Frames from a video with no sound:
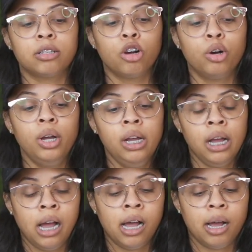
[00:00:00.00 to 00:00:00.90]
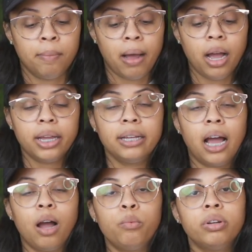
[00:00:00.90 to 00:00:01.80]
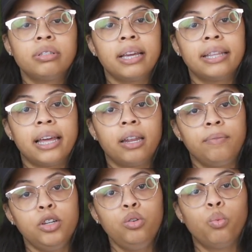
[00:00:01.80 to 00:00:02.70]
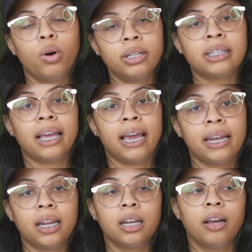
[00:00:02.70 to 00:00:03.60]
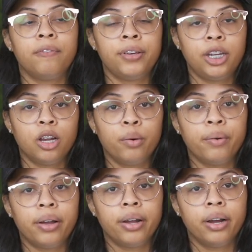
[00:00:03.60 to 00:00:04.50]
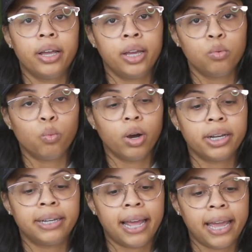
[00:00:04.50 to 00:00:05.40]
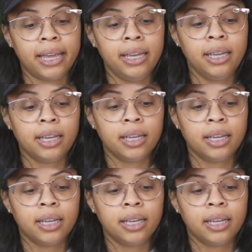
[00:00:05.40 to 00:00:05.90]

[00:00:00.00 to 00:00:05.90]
So I will say that if you want to edit a video in one day,